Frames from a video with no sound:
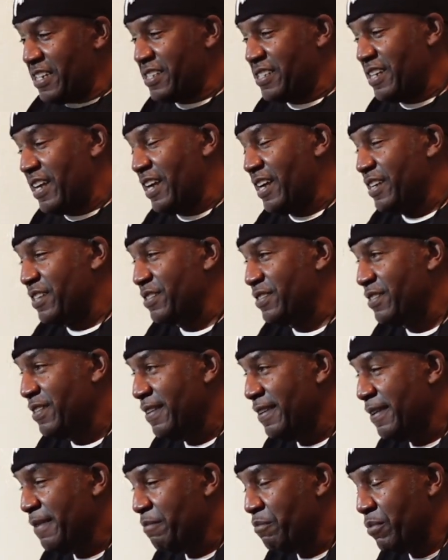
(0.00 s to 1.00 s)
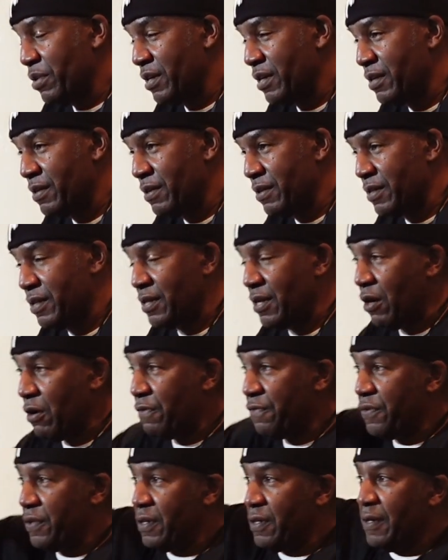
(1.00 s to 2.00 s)
nice. But
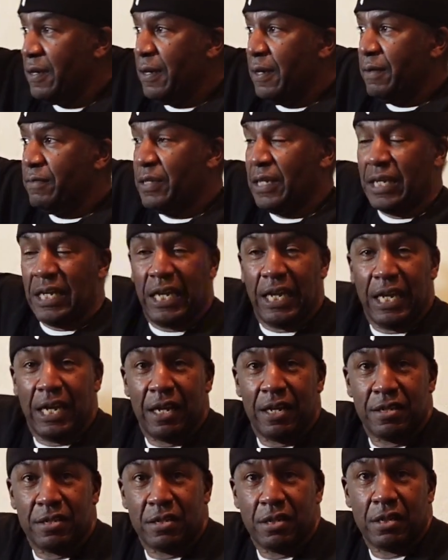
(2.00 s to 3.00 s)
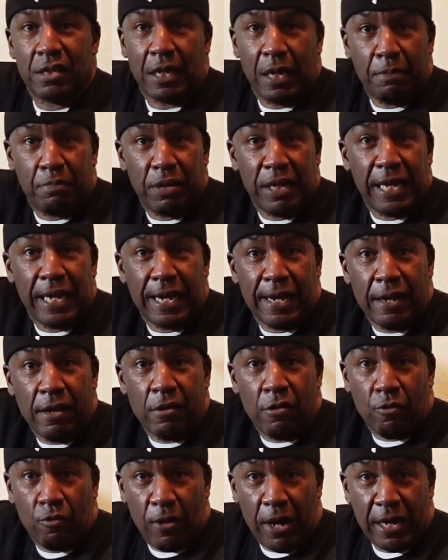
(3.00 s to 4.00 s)
Dauphin, the kids can play
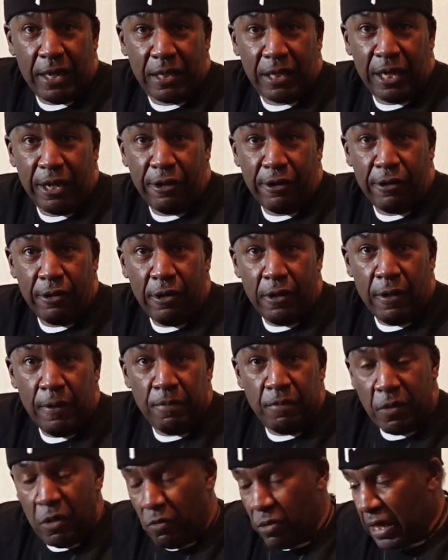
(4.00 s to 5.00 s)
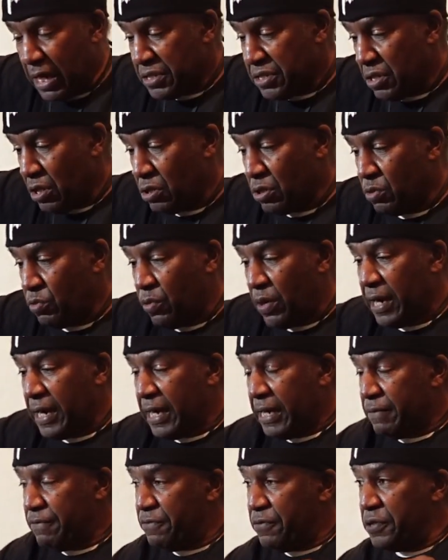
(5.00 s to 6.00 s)
right there. When I saw the
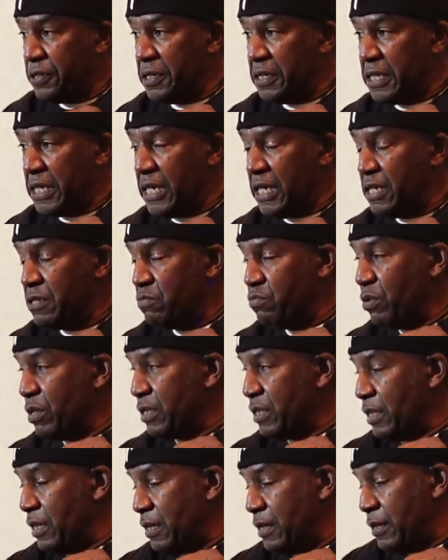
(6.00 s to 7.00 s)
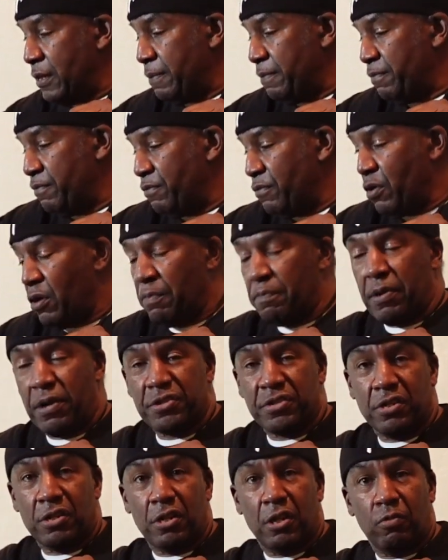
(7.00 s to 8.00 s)
ride for the kid with the a
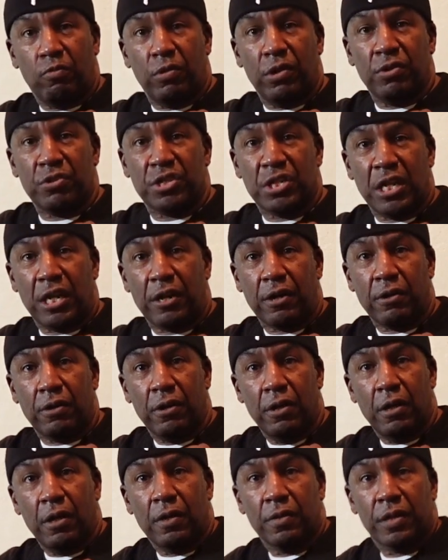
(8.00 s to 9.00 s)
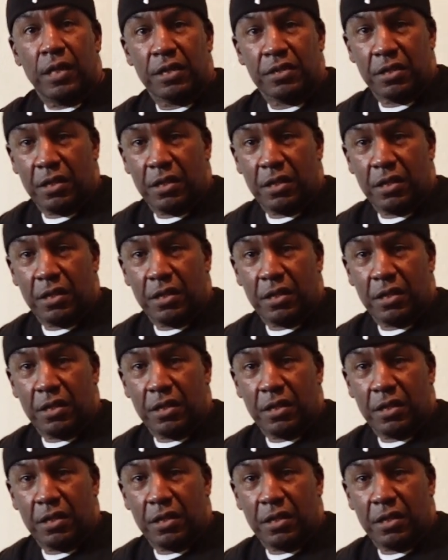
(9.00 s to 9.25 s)
person in a wheelchair, there's